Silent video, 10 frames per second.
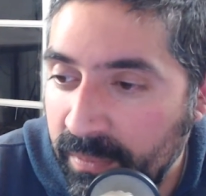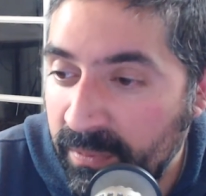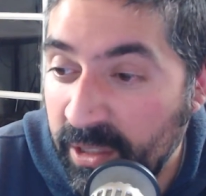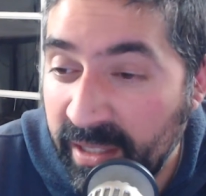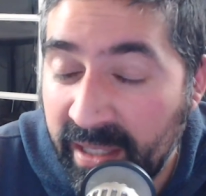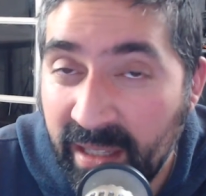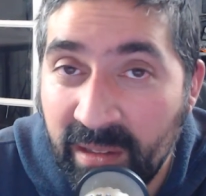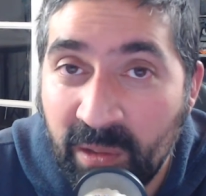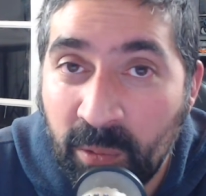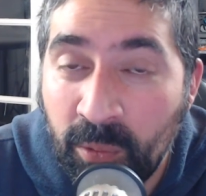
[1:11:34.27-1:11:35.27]
the
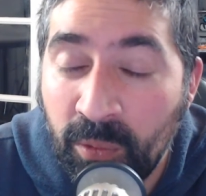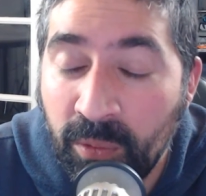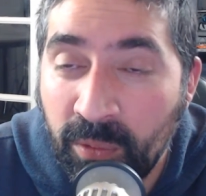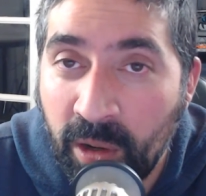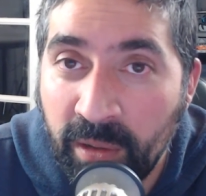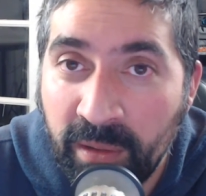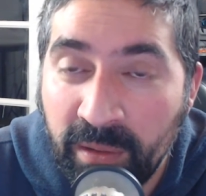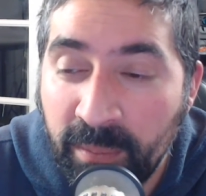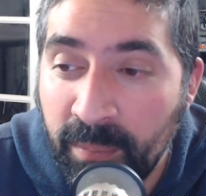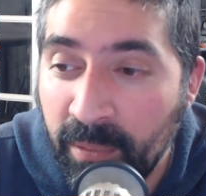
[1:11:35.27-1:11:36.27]
kids' school
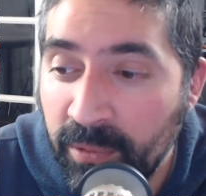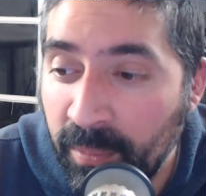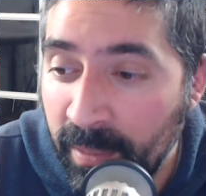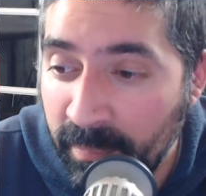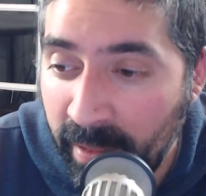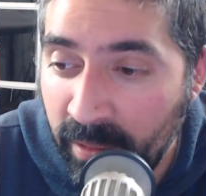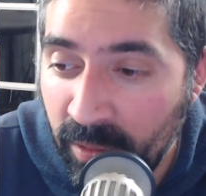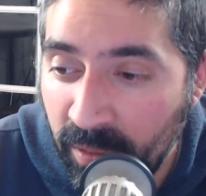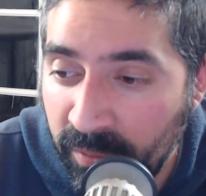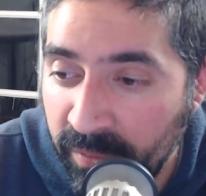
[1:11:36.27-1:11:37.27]
runs, dropping back
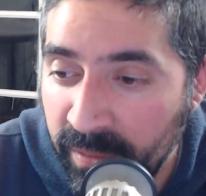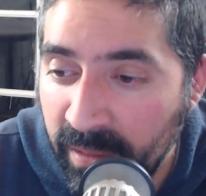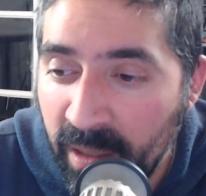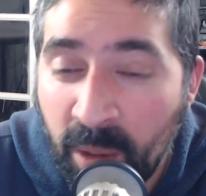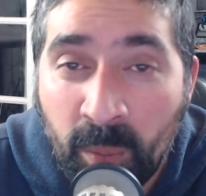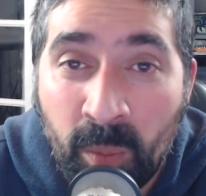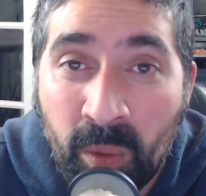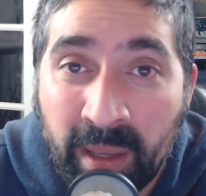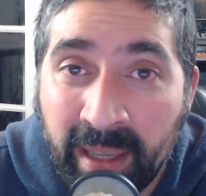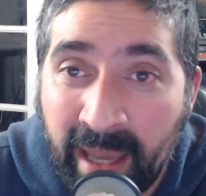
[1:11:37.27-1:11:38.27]
off, and
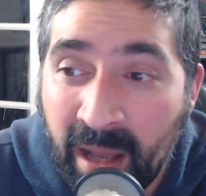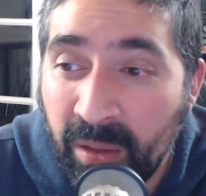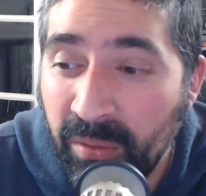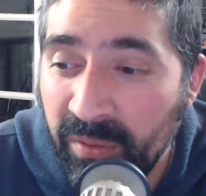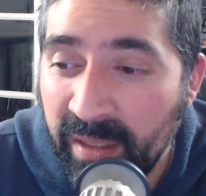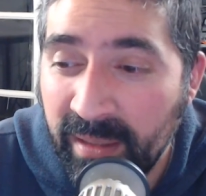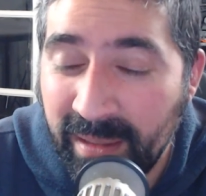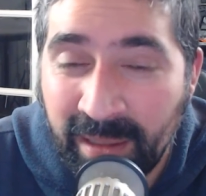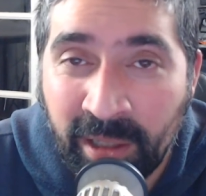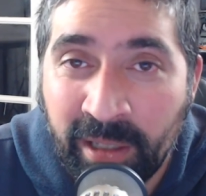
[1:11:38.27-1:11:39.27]
walking Alf. He
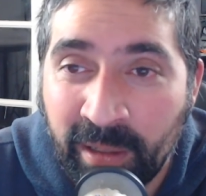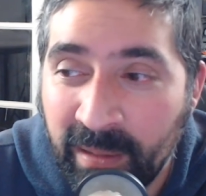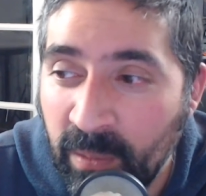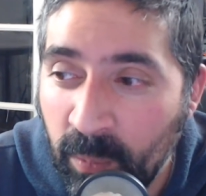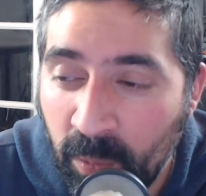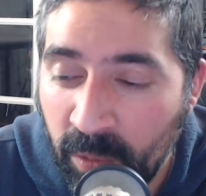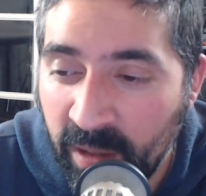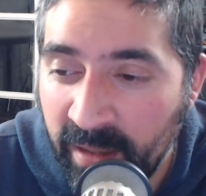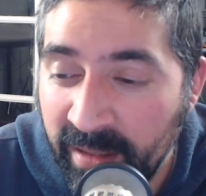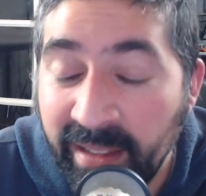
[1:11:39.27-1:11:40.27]
likes to walk
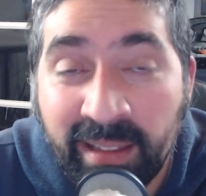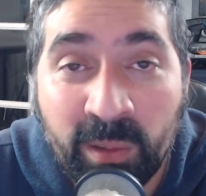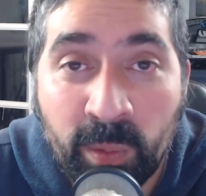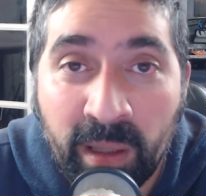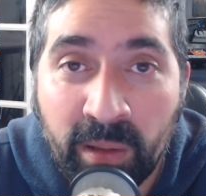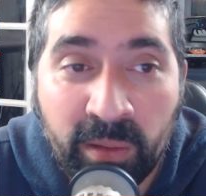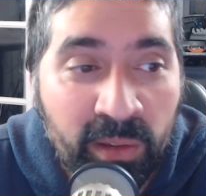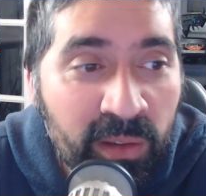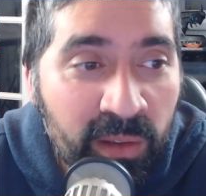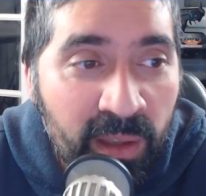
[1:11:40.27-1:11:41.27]
early as well. So,
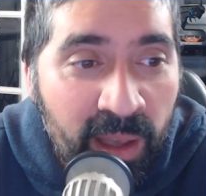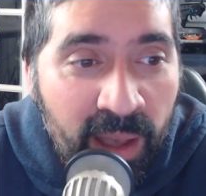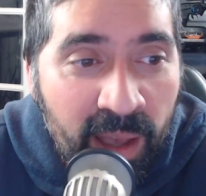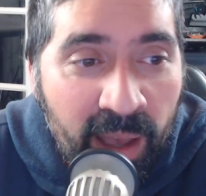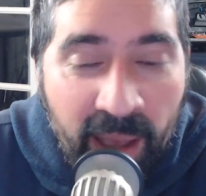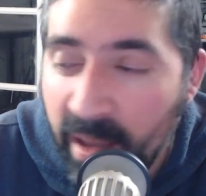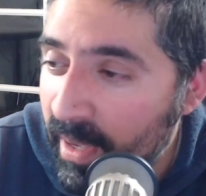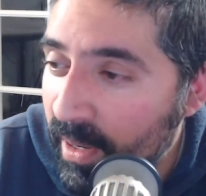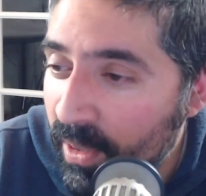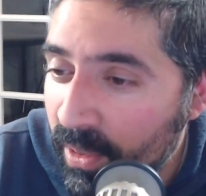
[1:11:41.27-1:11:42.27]

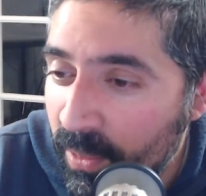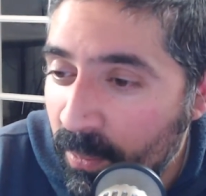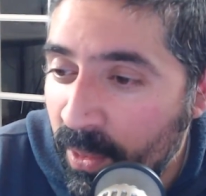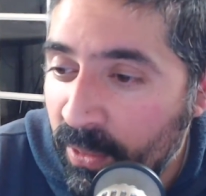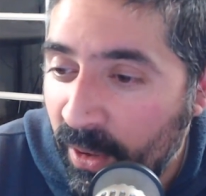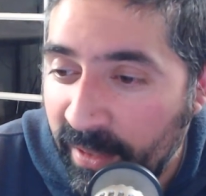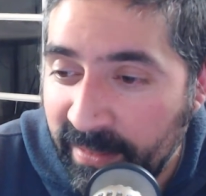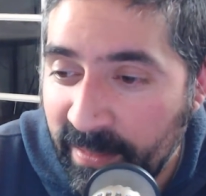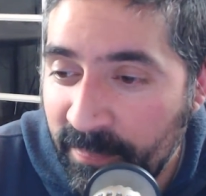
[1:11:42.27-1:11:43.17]
well, guys,